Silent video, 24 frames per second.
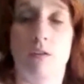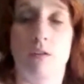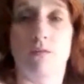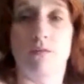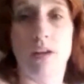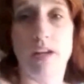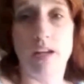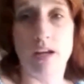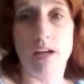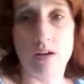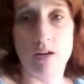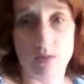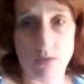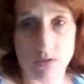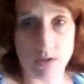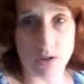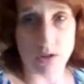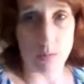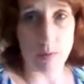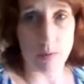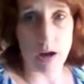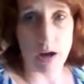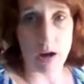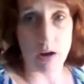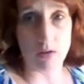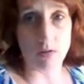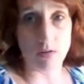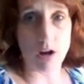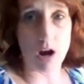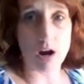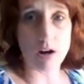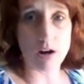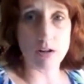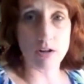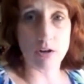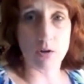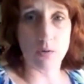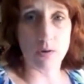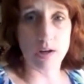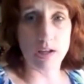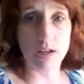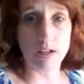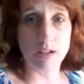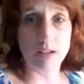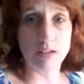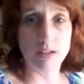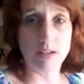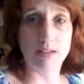videos about art
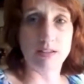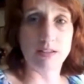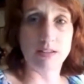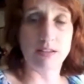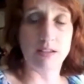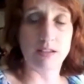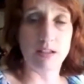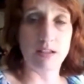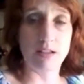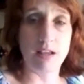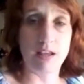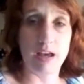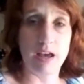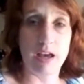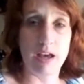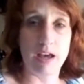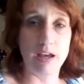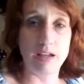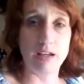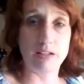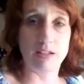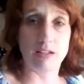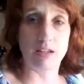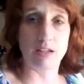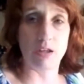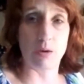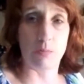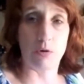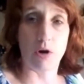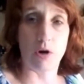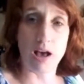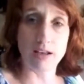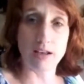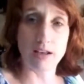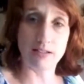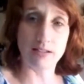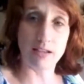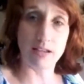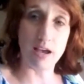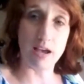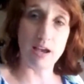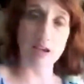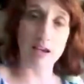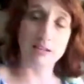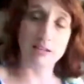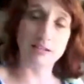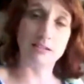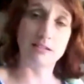quilts, the
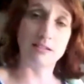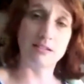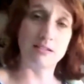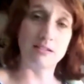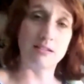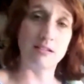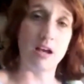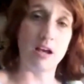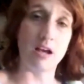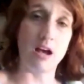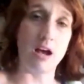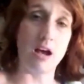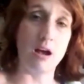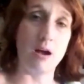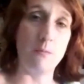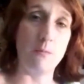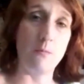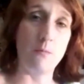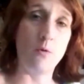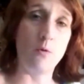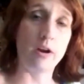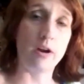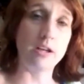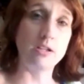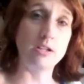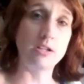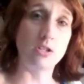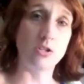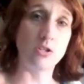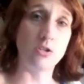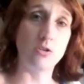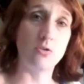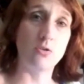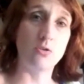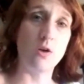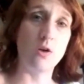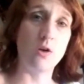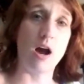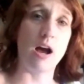process, what I do.